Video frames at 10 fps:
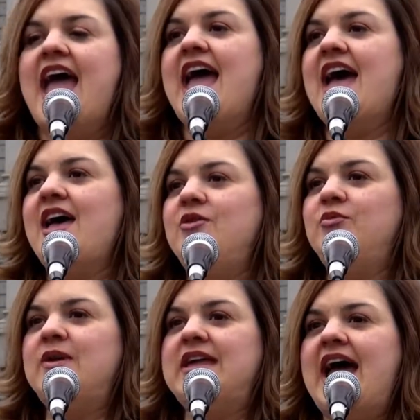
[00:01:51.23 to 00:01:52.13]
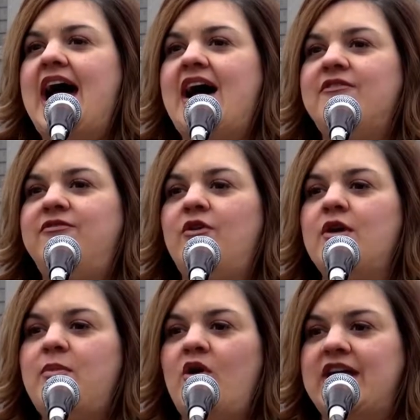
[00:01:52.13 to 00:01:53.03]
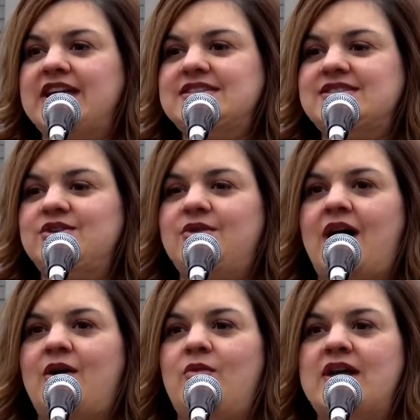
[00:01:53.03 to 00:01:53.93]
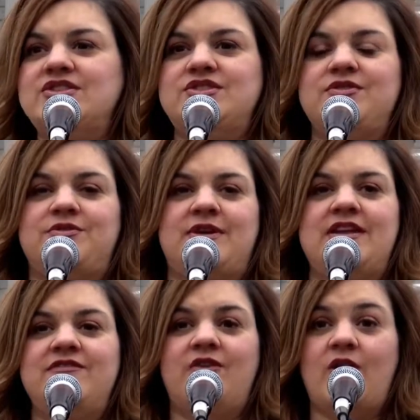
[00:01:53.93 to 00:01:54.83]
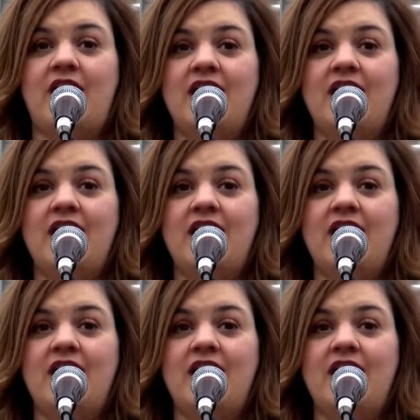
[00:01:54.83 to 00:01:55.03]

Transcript: And we have 4 boys who are 1, 2, 3, and 4.